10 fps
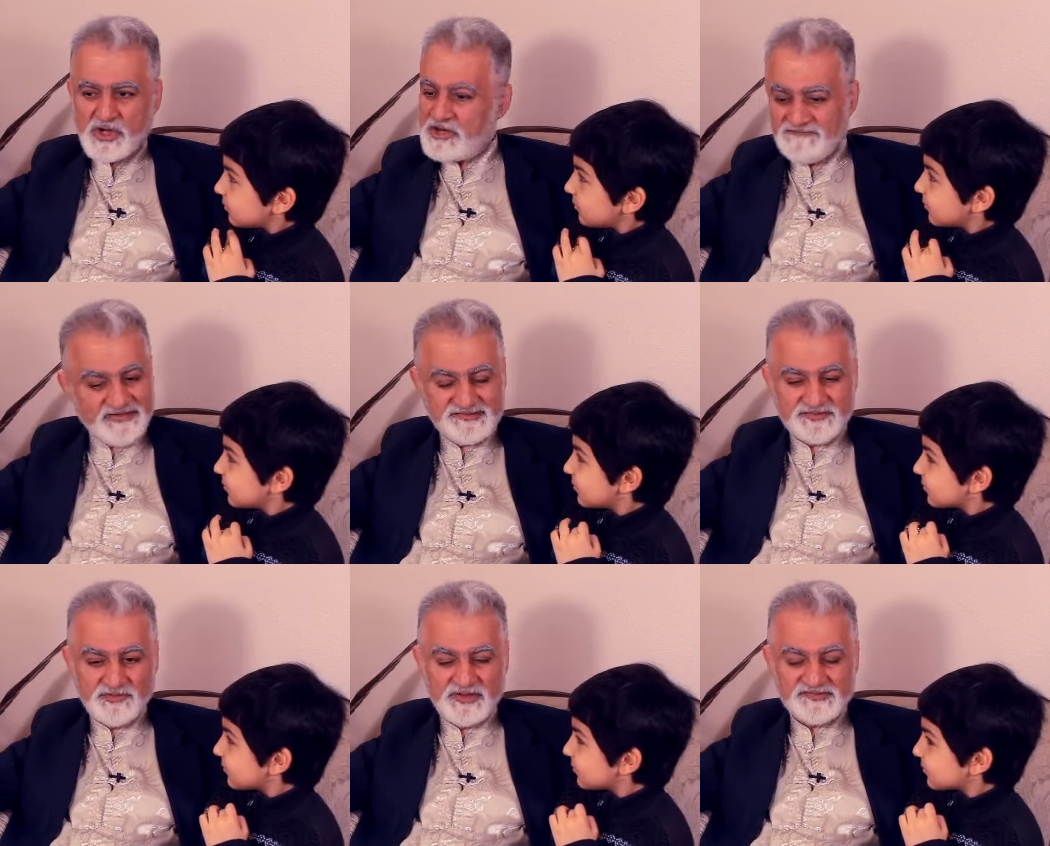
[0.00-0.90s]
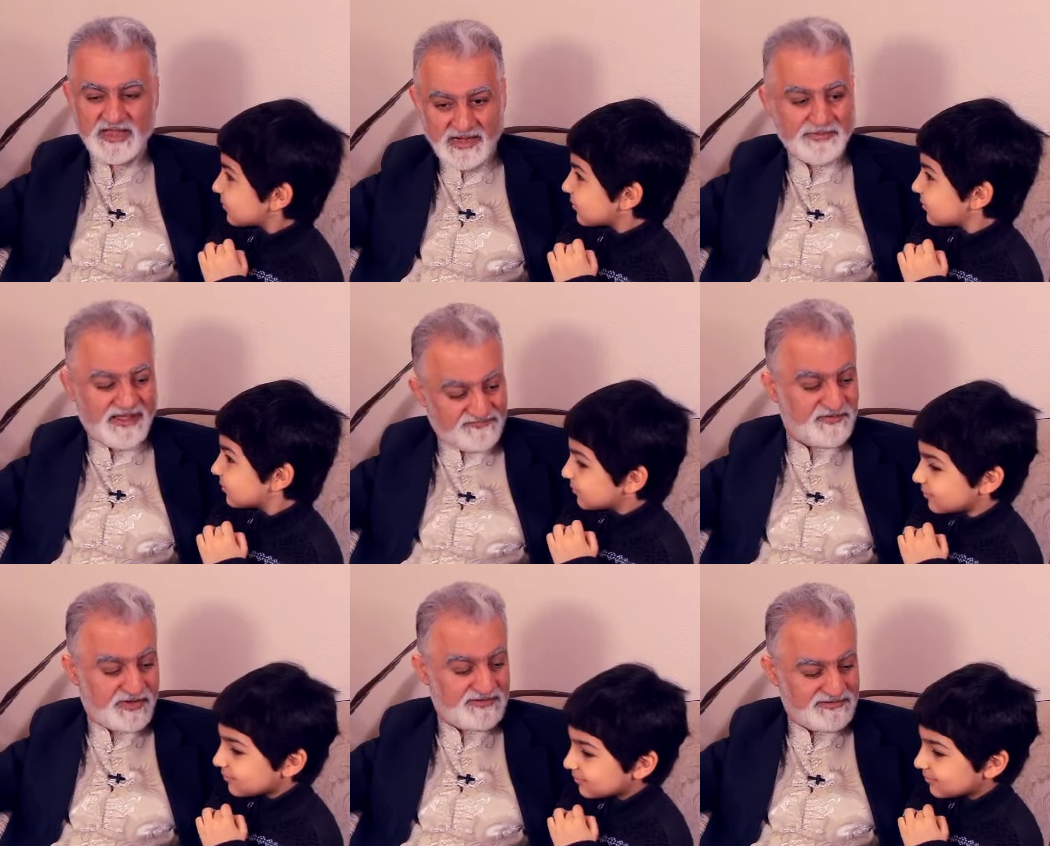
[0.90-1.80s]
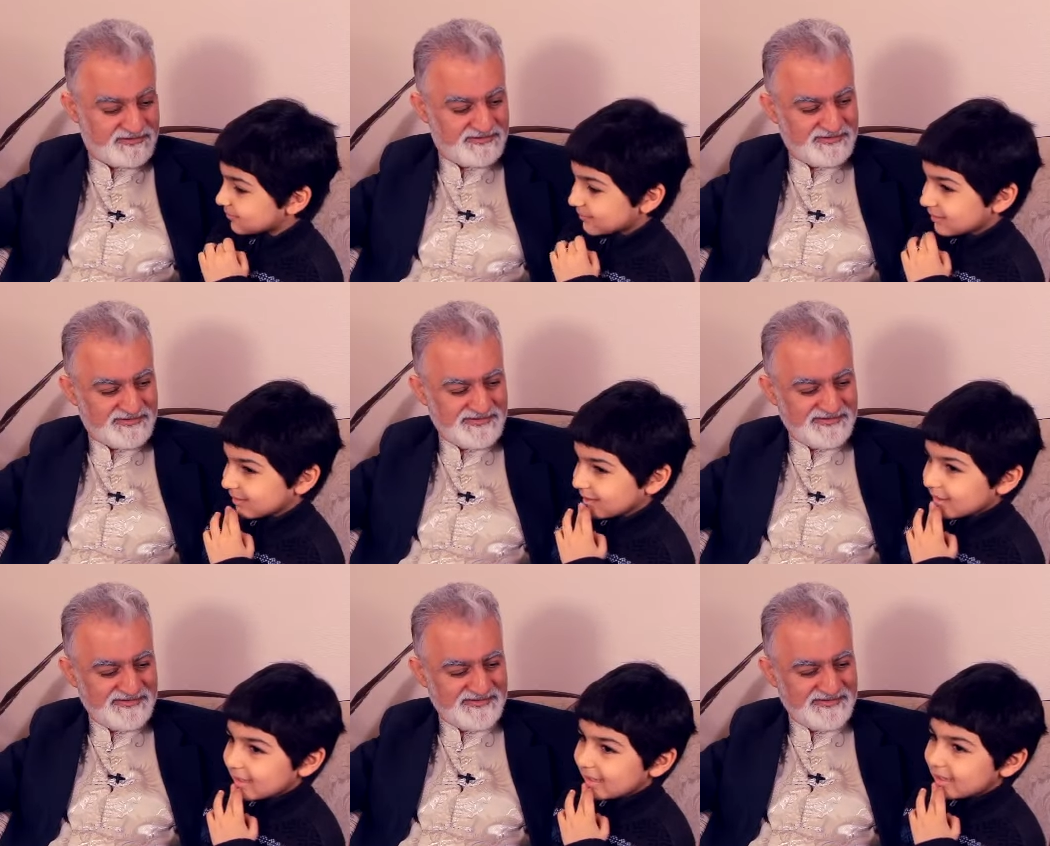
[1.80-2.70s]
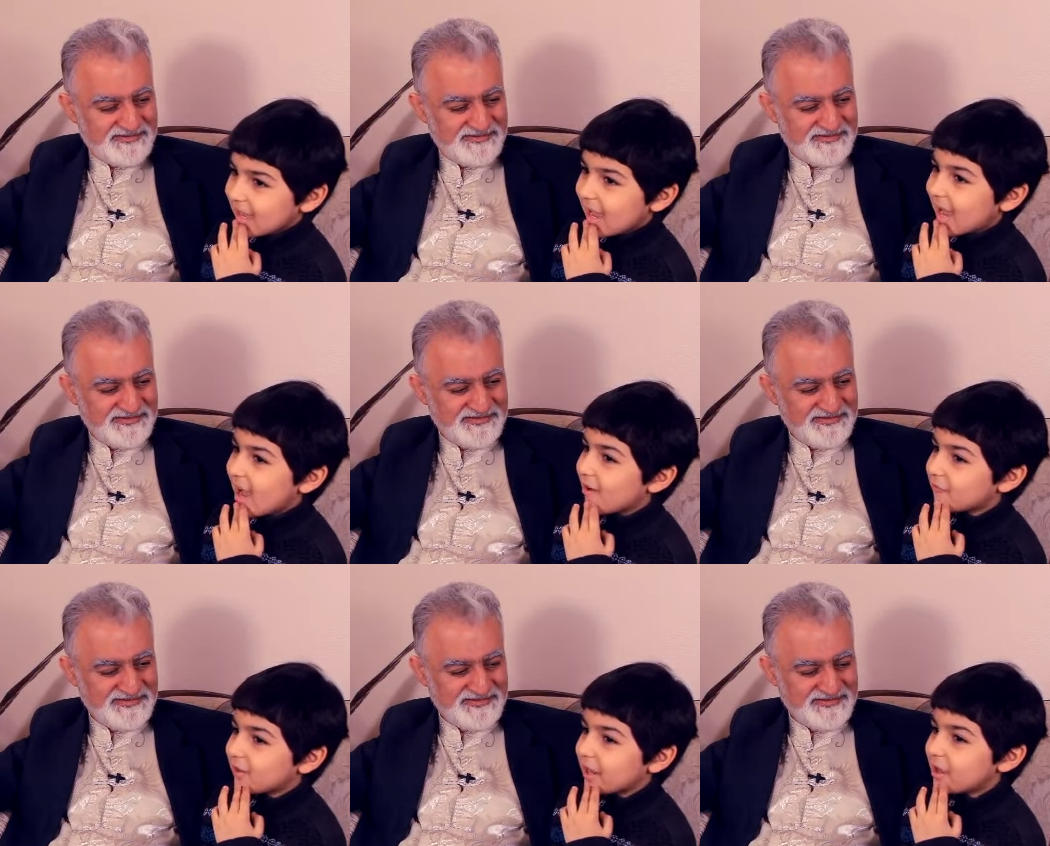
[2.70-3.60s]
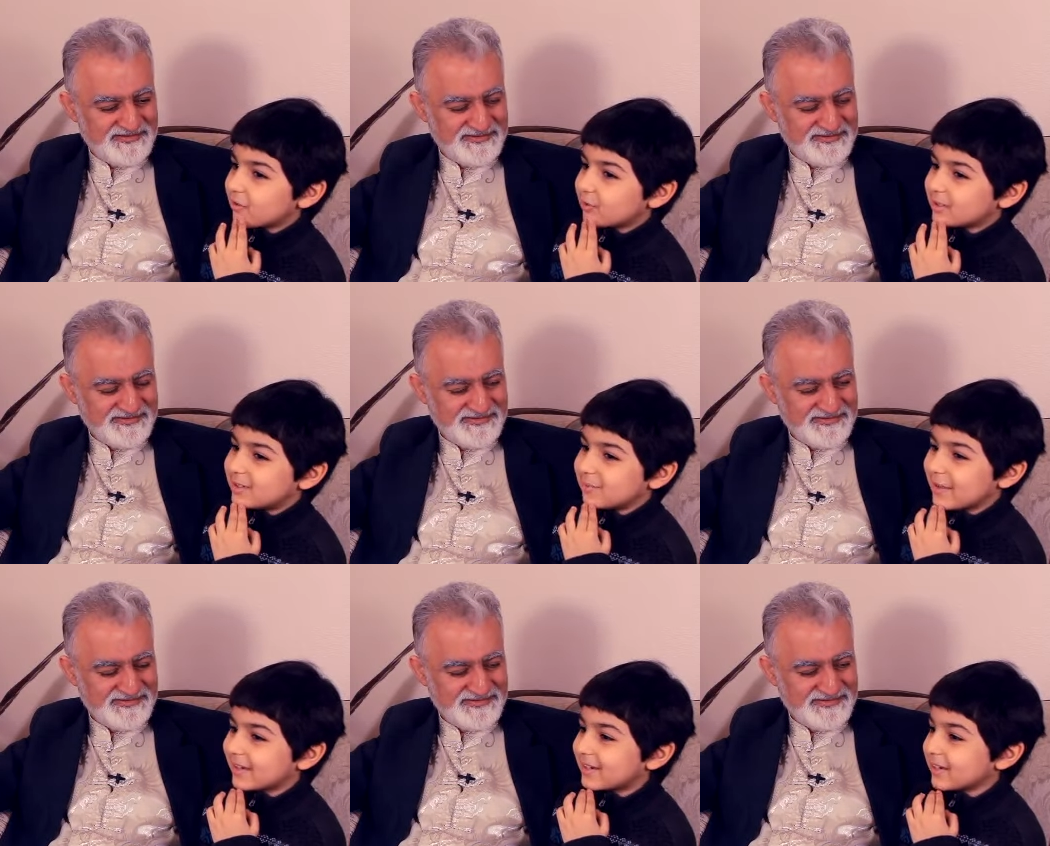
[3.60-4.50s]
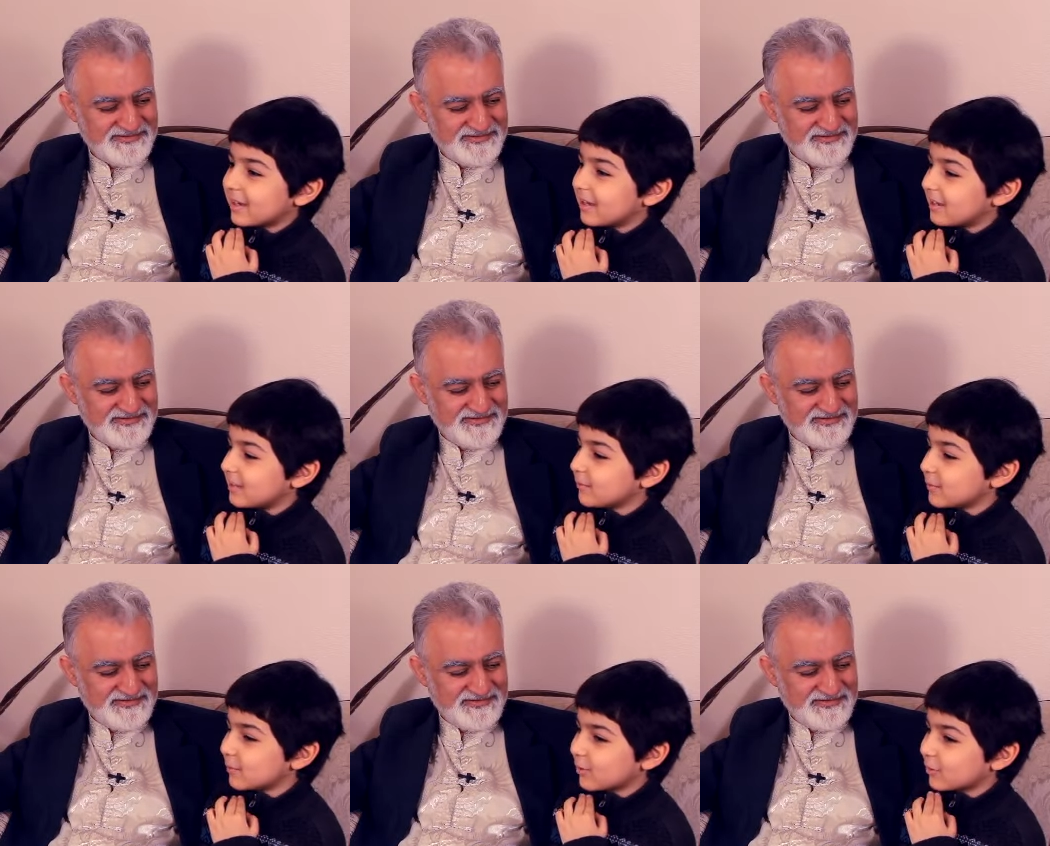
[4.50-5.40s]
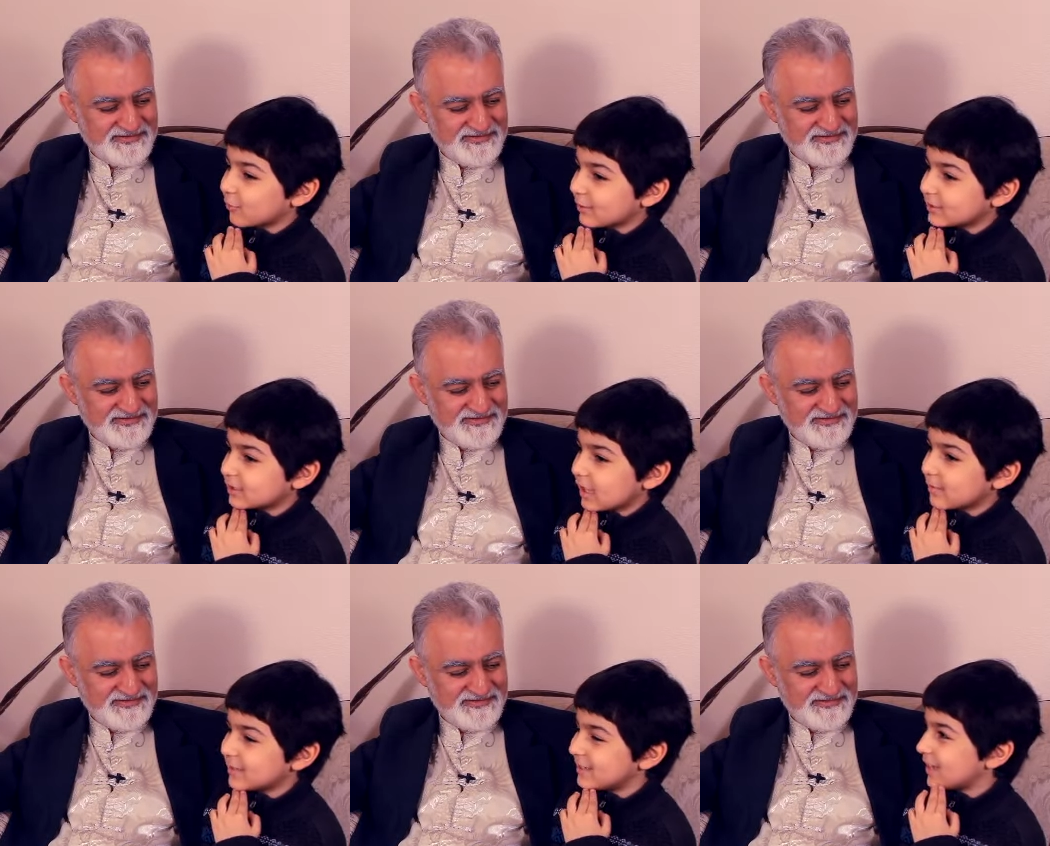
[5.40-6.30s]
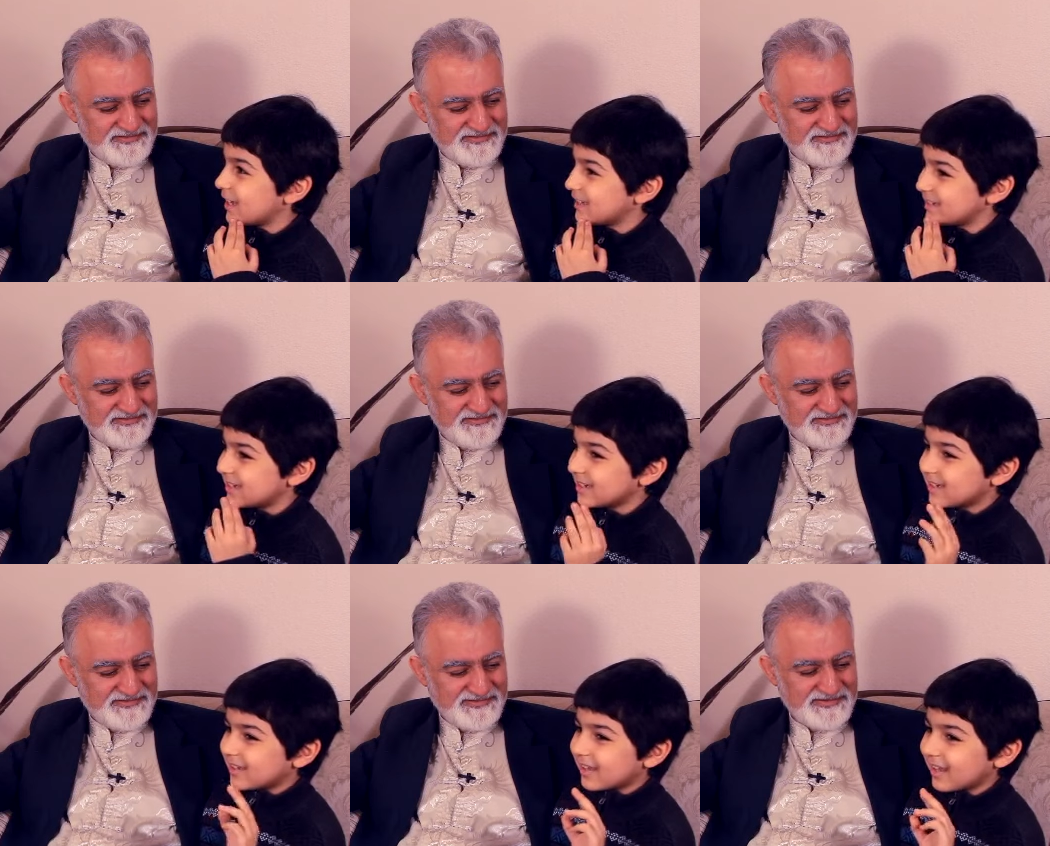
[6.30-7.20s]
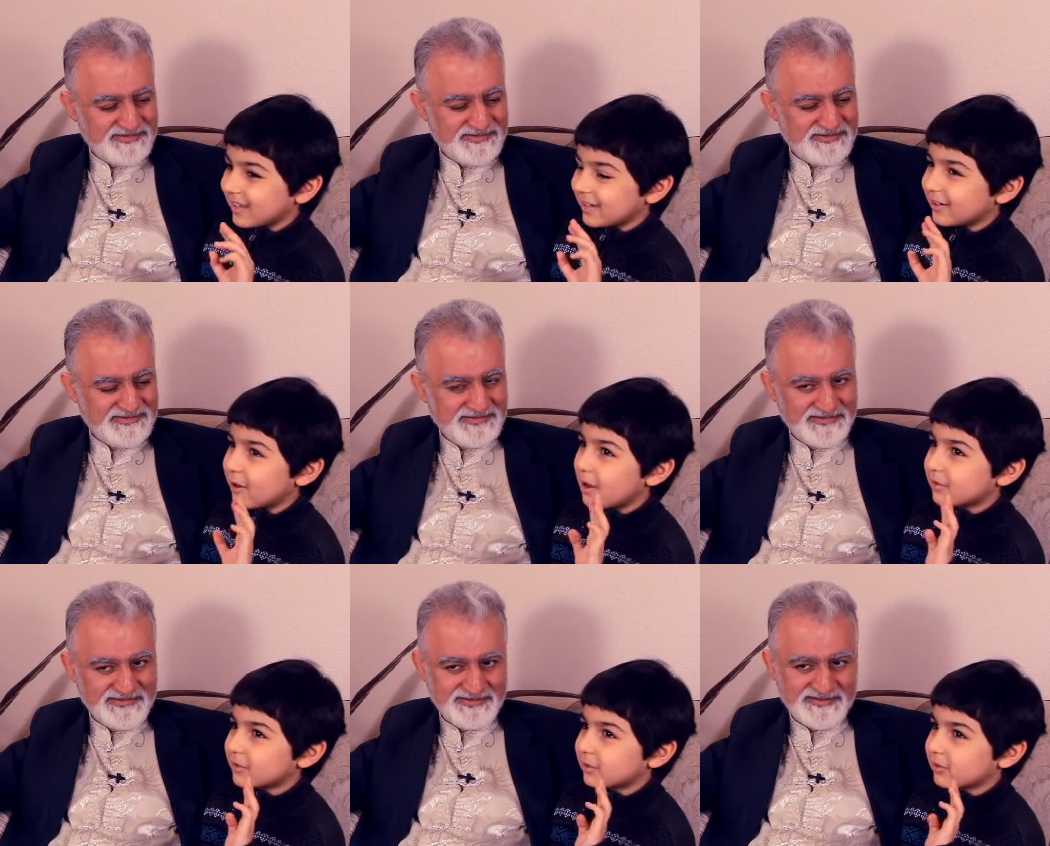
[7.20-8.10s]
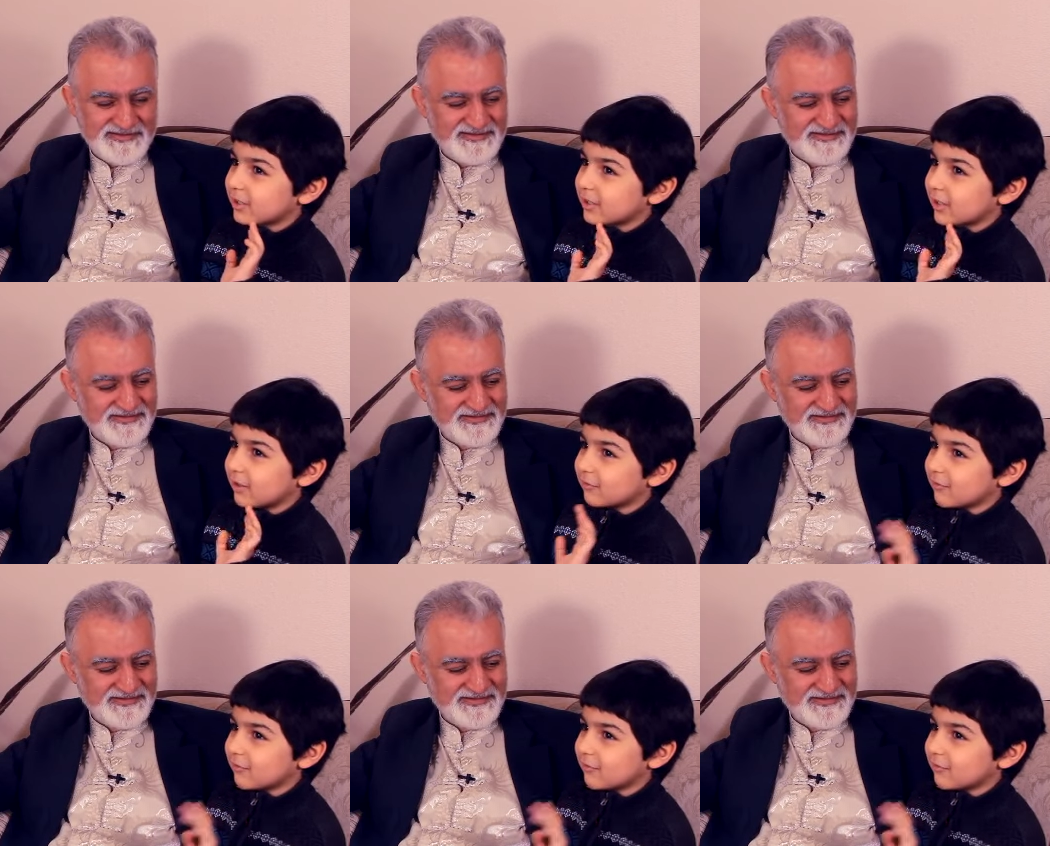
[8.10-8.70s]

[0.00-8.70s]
Speaker 1: convinced you must help everyone?
Speaker 2: Yeah, I think I'm going to make uh, even more increased Simon says, like you know, there's only uh,